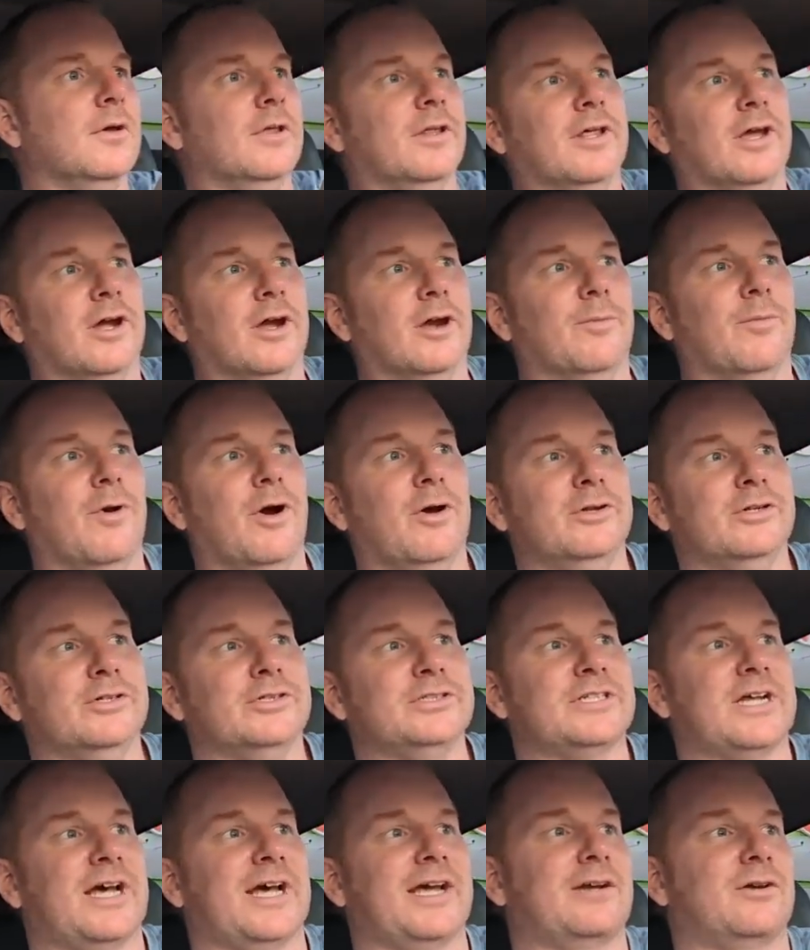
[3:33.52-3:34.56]

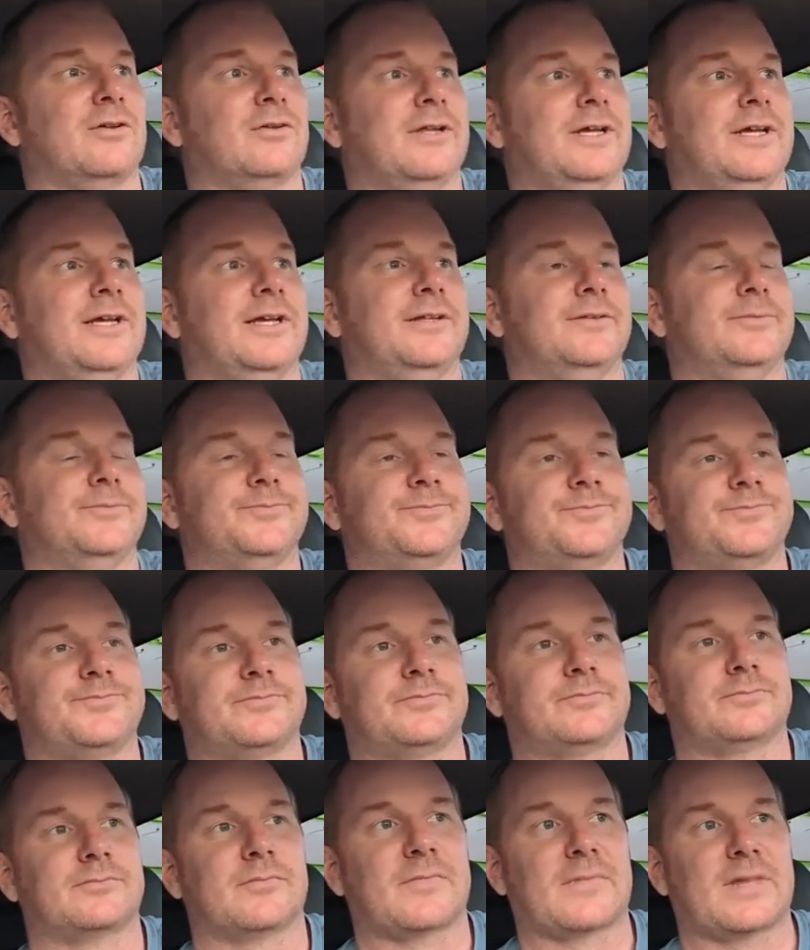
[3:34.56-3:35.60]
motorcycle in
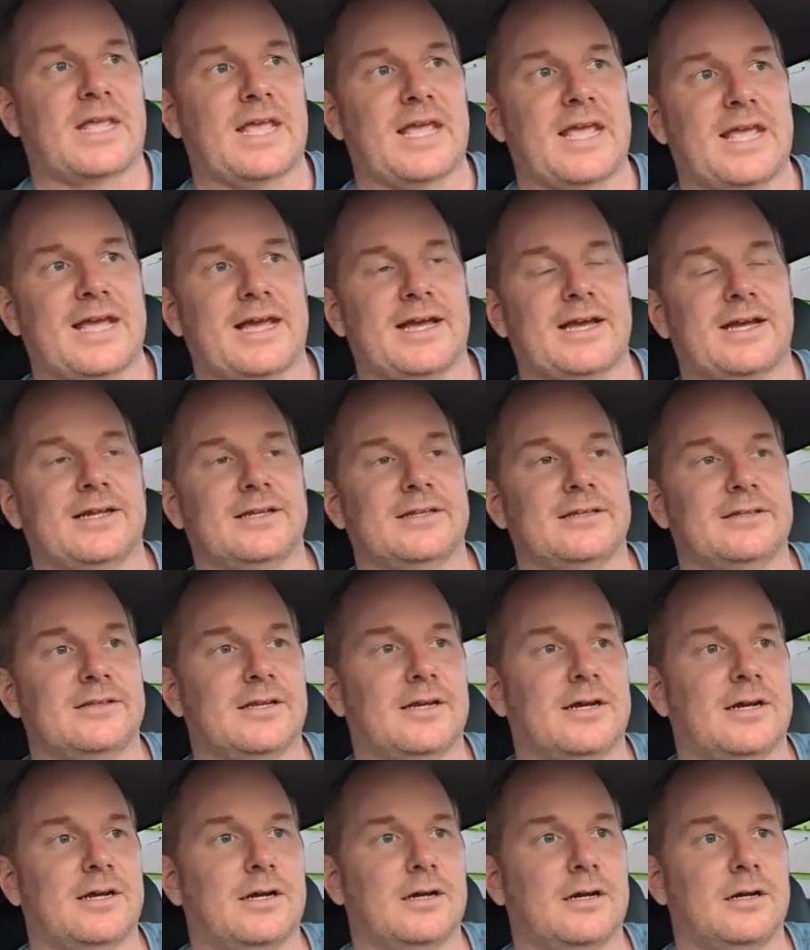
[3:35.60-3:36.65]
and
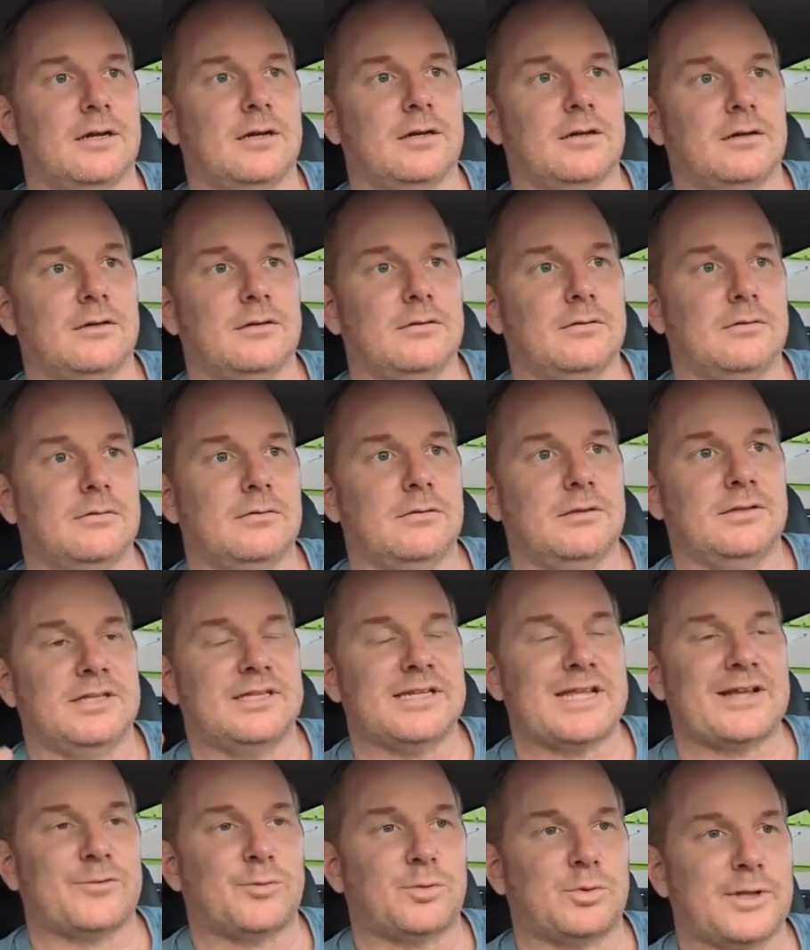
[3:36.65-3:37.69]
it didn't
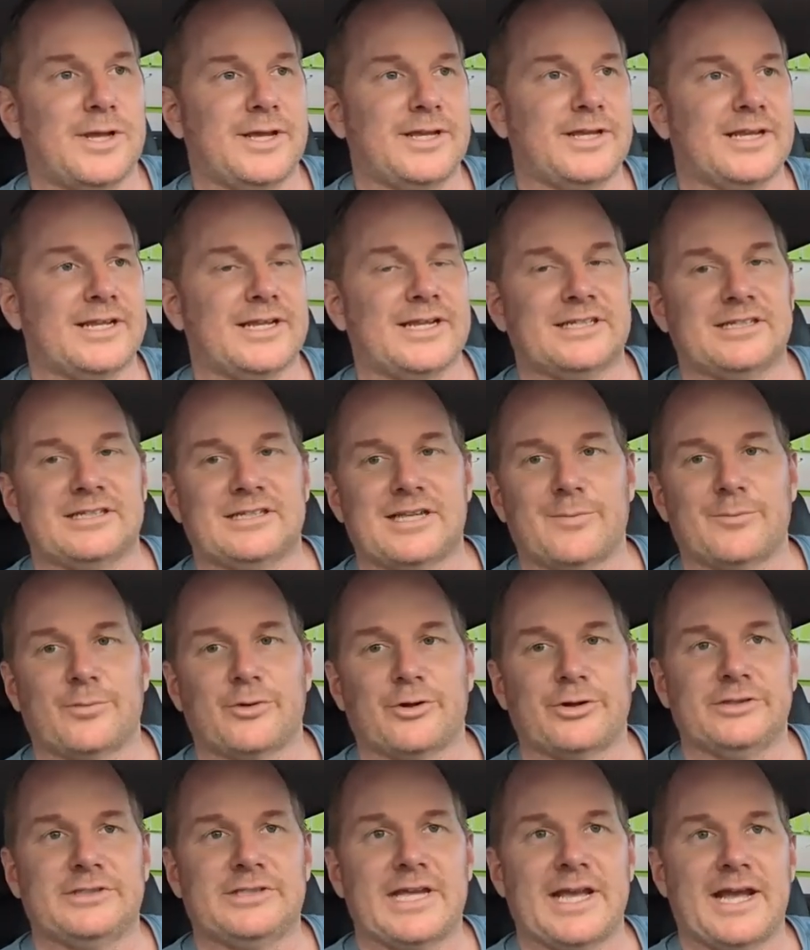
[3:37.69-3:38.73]
have a plate yet, it had a
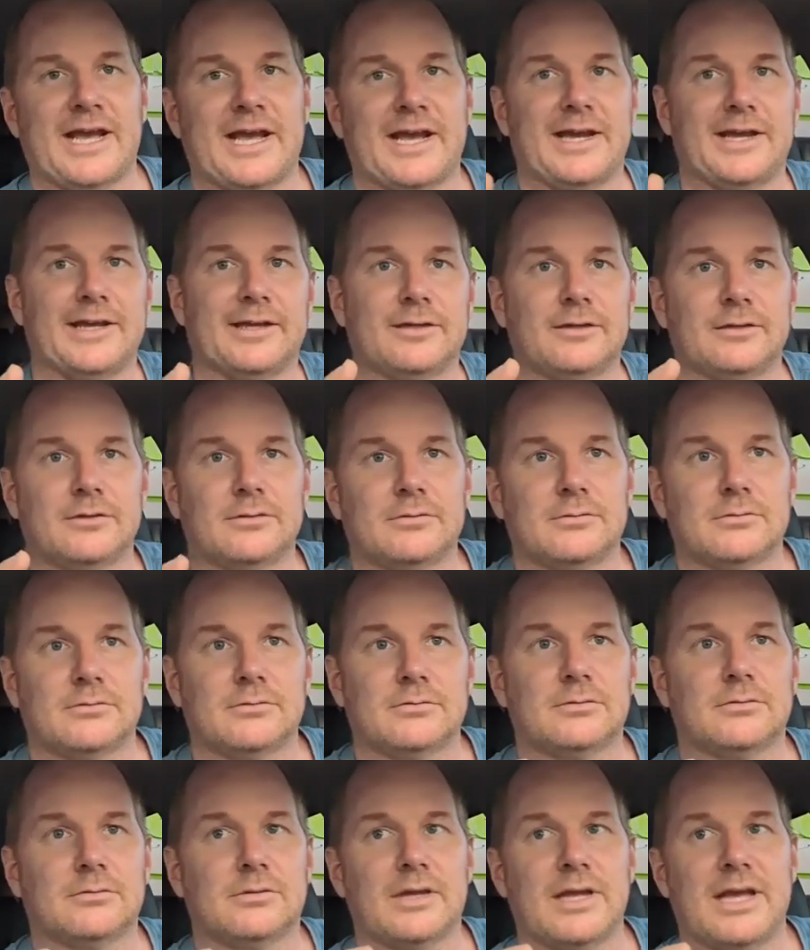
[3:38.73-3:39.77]
temporary tag,
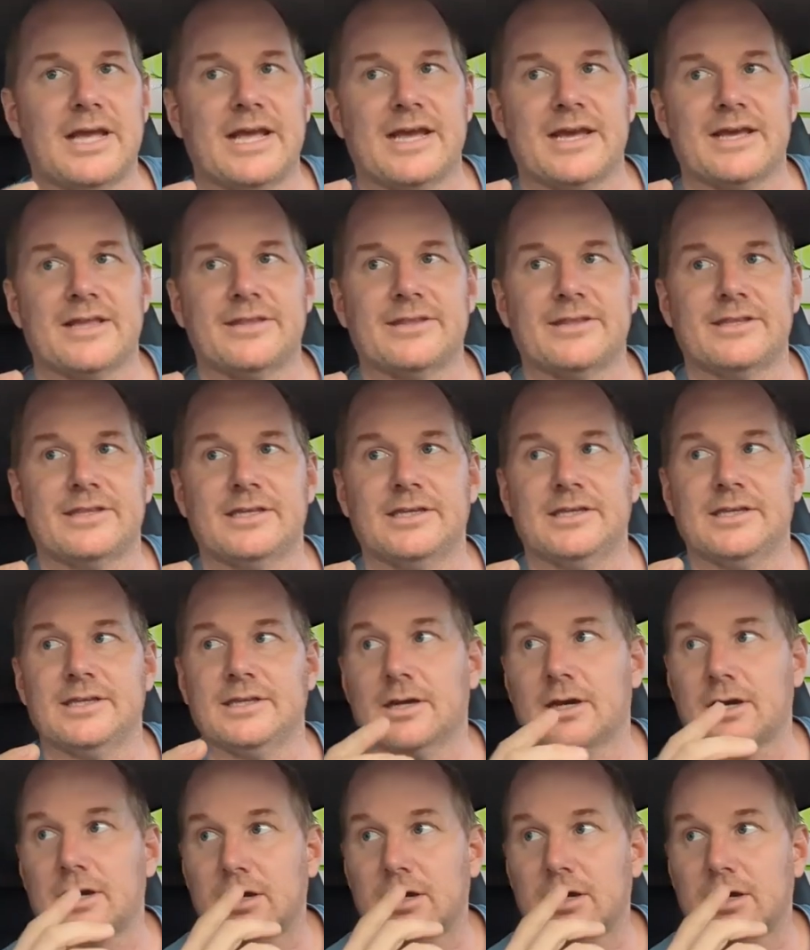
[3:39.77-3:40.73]
and the